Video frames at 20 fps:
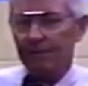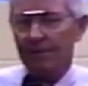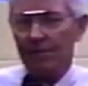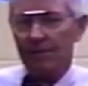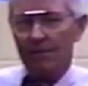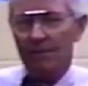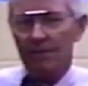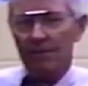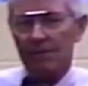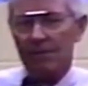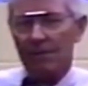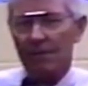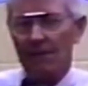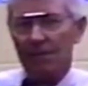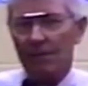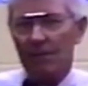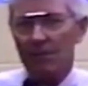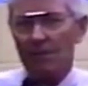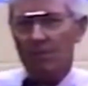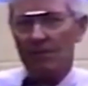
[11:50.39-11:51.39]
to this
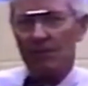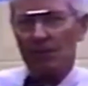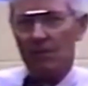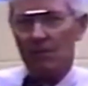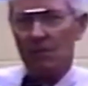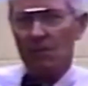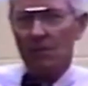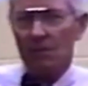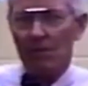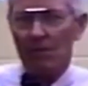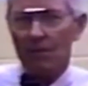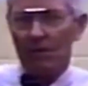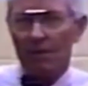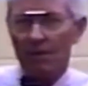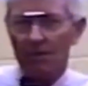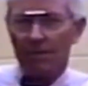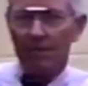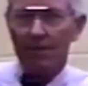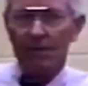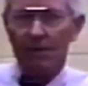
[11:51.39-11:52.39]
coming school
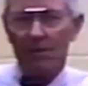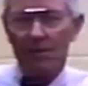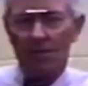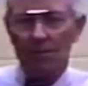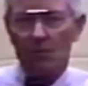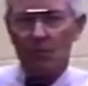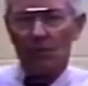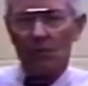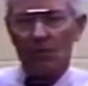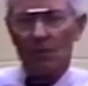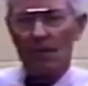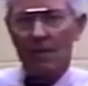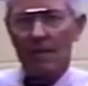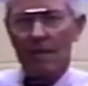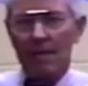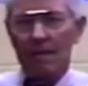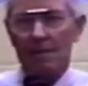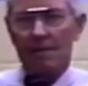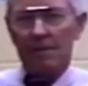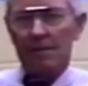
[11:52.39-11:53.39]
year here at Brewer
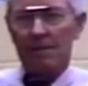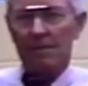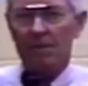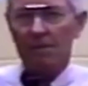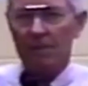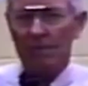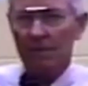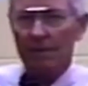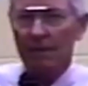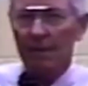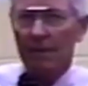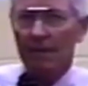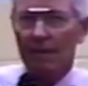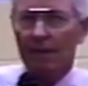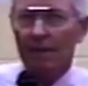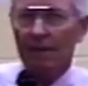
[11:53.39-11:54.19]
High School.